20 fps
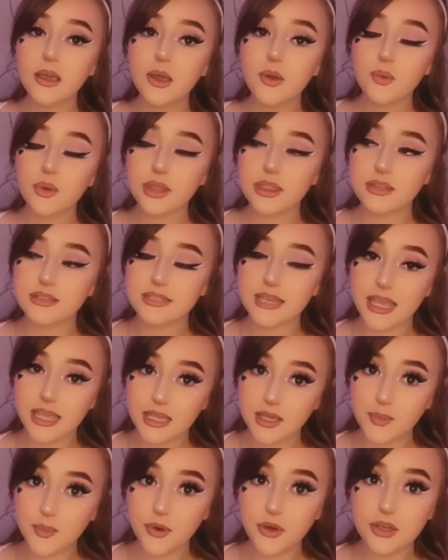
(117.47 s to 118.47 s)
With
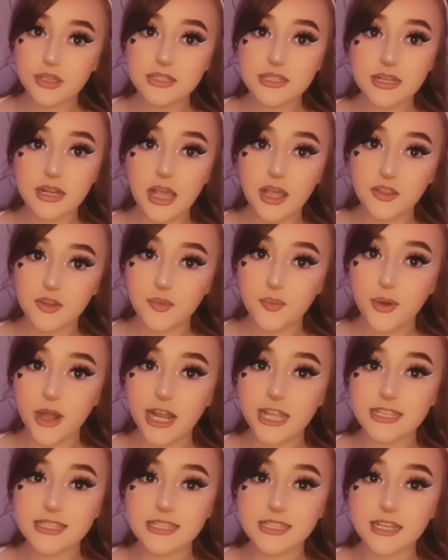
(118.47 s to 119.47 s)
Tykables and other
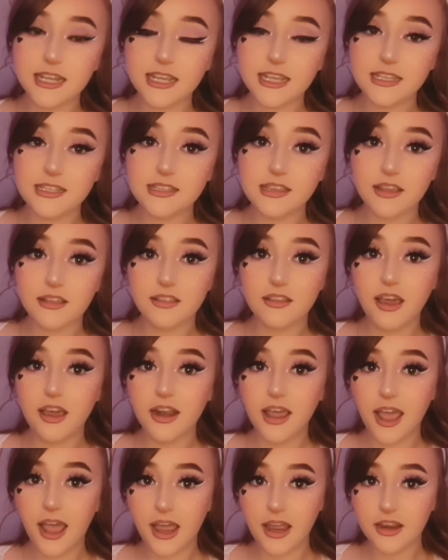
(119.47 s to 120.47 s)
brands, it is a lot
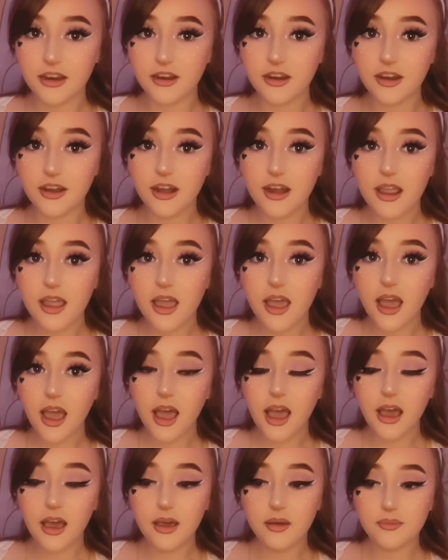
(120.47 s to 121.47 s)
higher
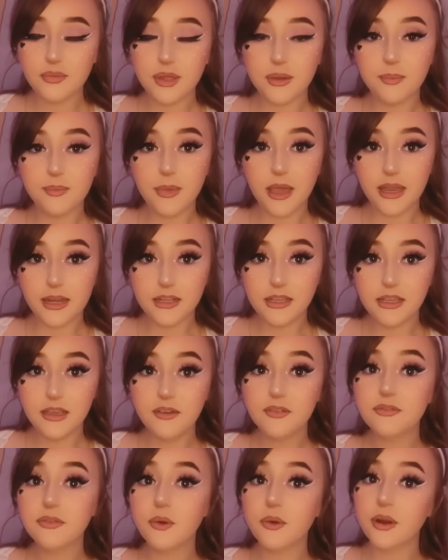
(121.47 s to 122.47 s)
um, money
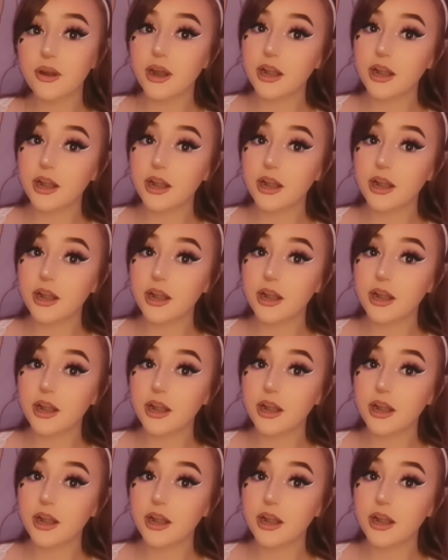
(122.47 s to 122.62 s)
for